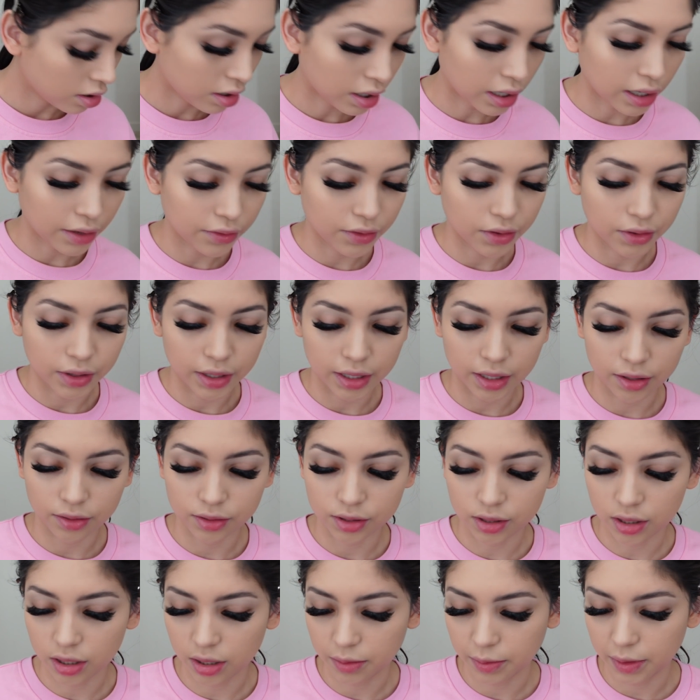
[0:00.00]
I have no idea who's
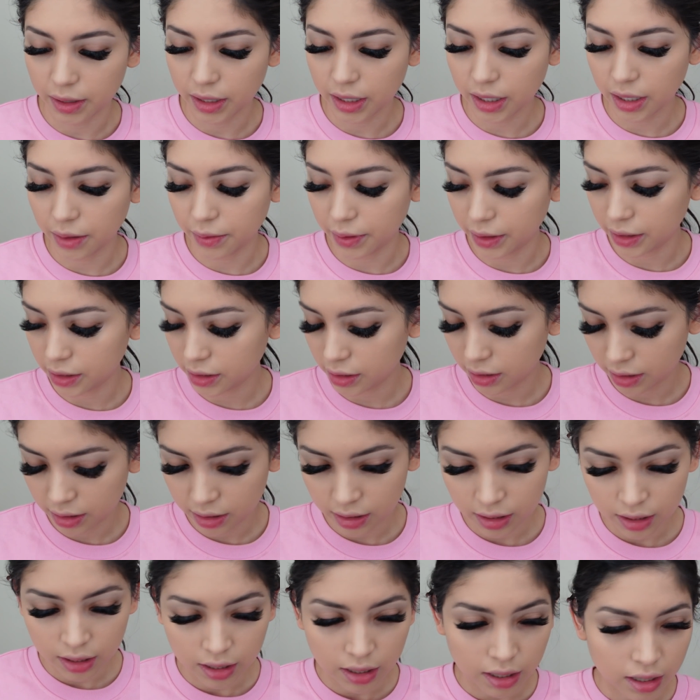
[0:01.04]
calling me. Anyways,
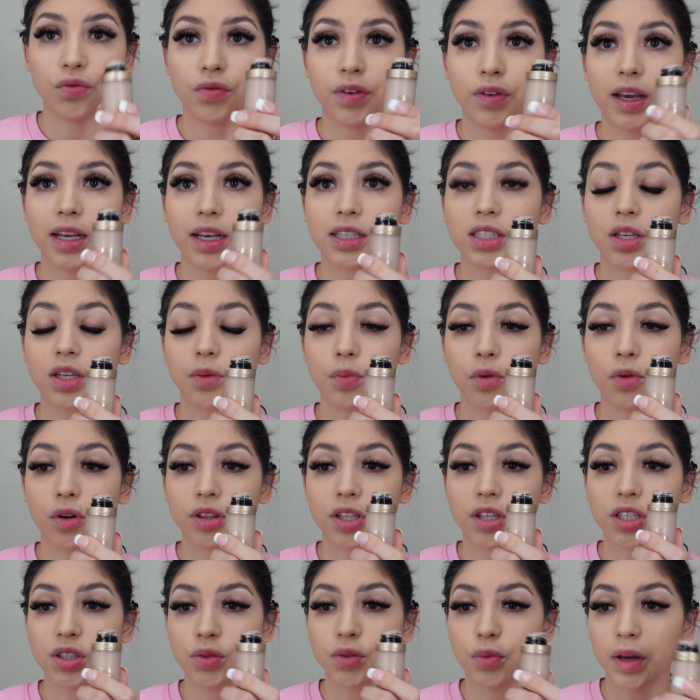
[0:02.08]
Face Born
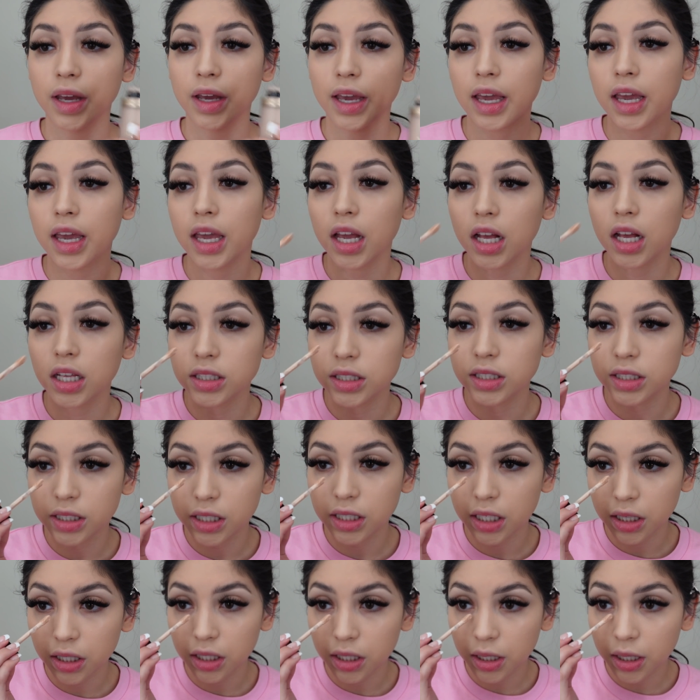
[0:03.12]
This Way
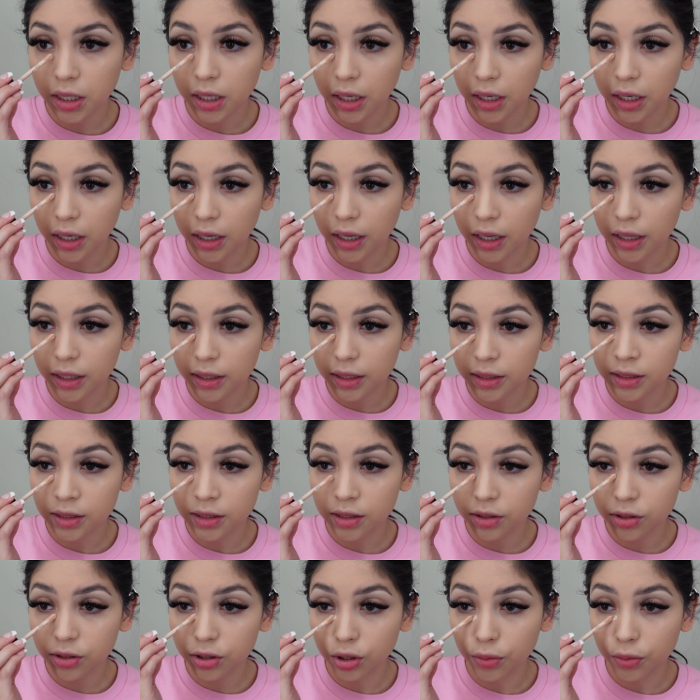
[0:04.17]
concealer, and this is
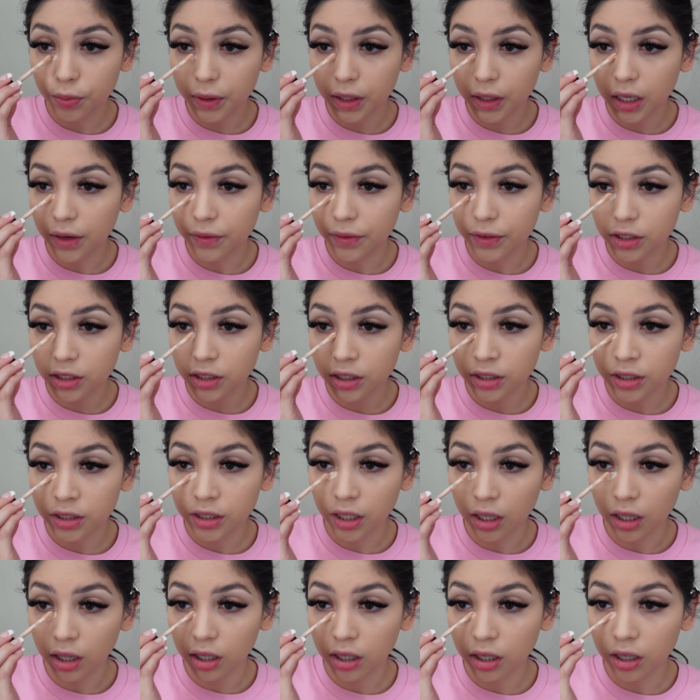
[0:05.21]
their super coverage
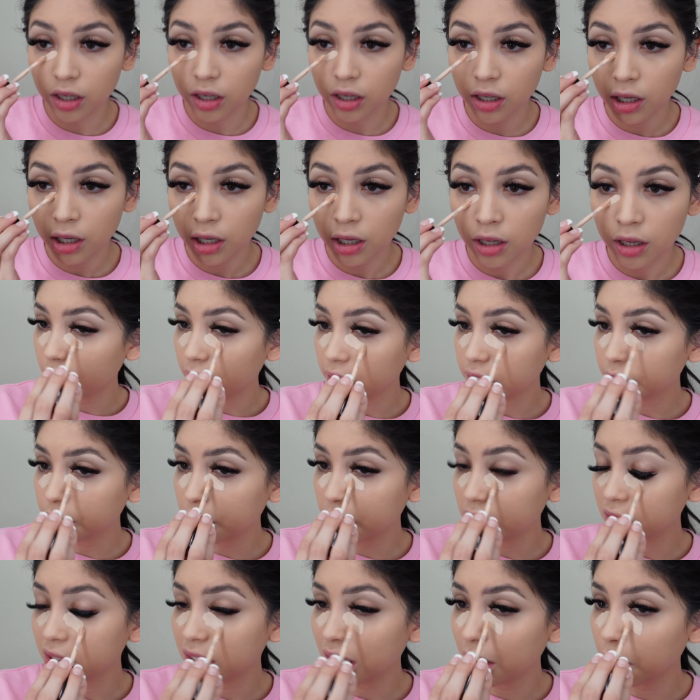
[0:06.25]
concealer. If you guys
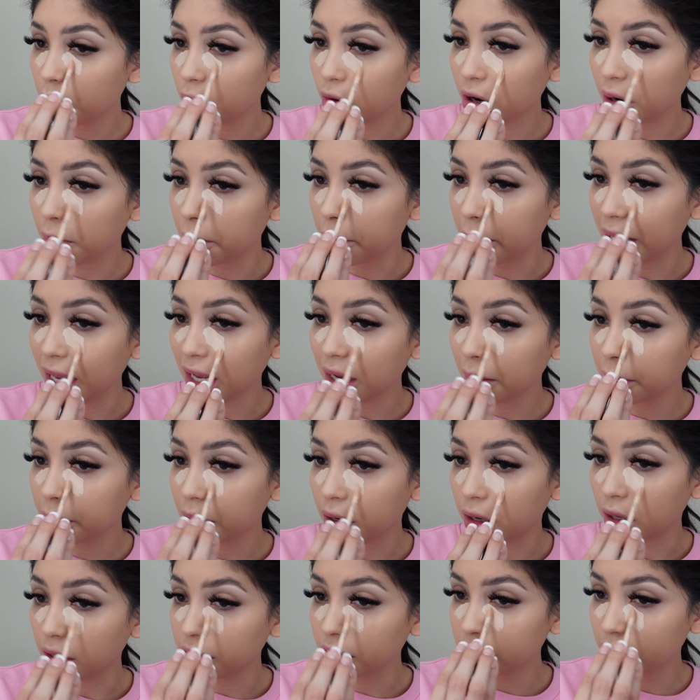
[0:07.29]
want to see more makeup
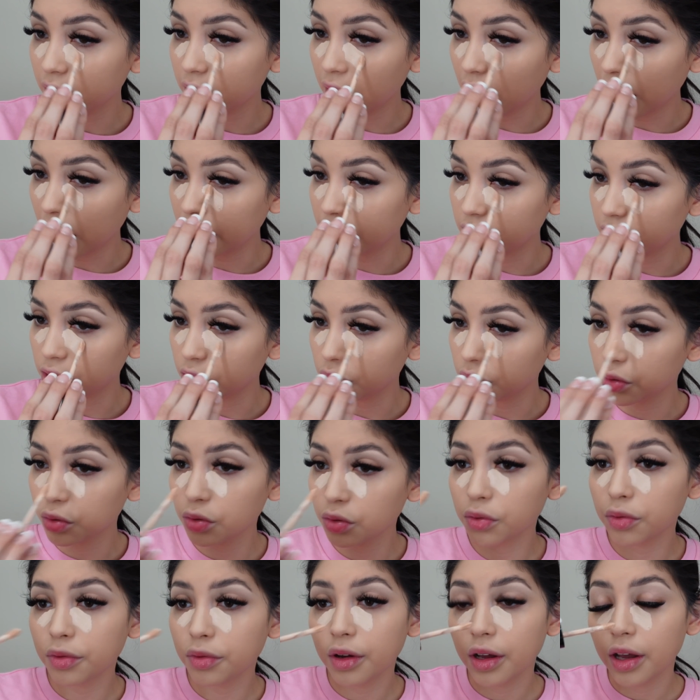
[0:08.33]
content, I
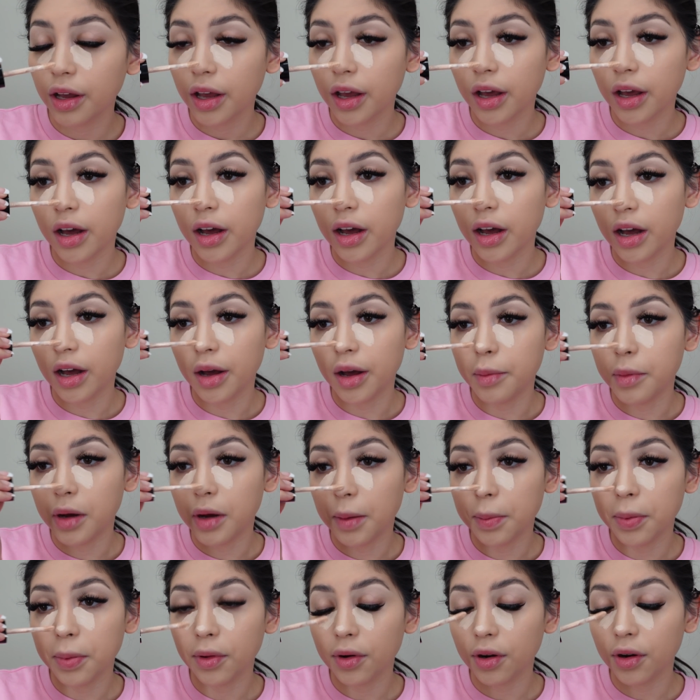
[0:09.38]
do
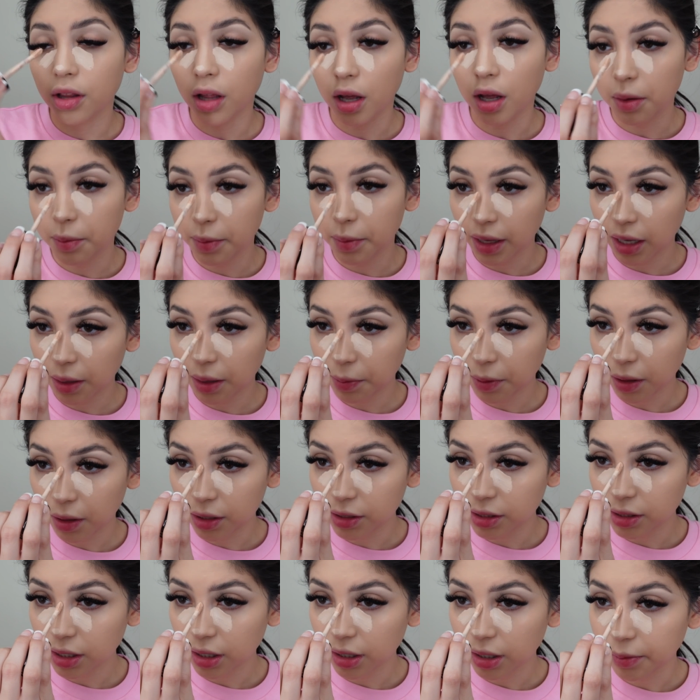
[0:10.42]
upload a lot of makeup
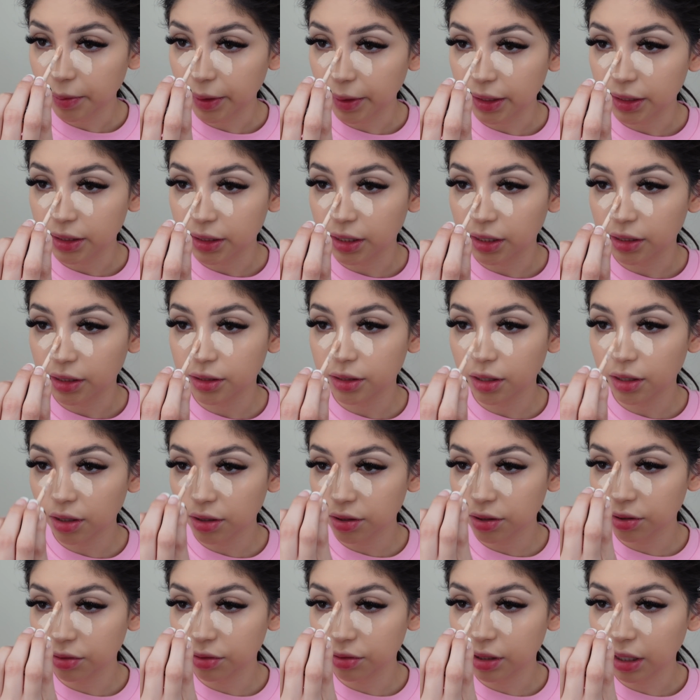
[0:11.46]
content on my
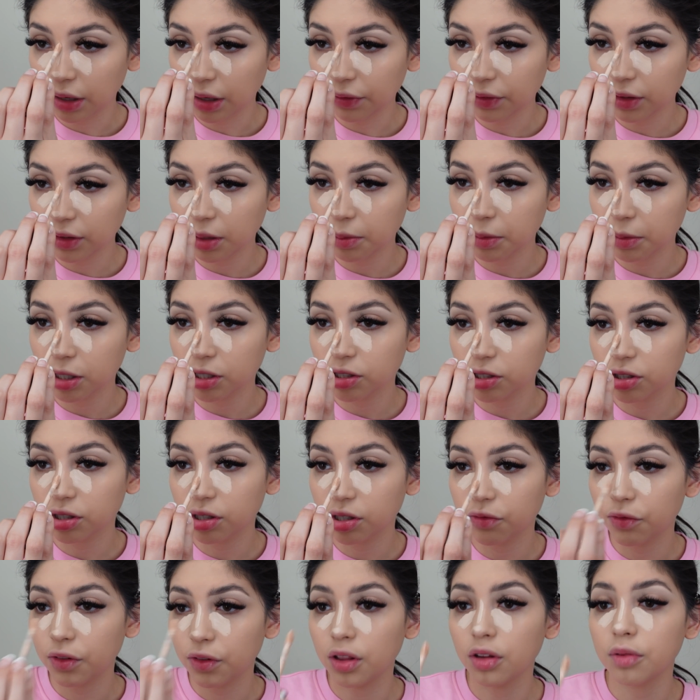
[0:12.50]
TikTok, so definitely make sure
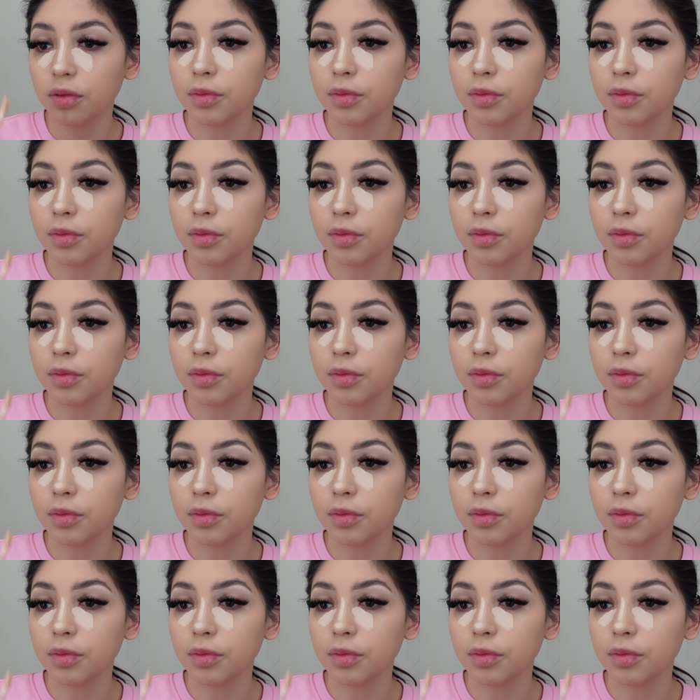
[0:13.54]
to follow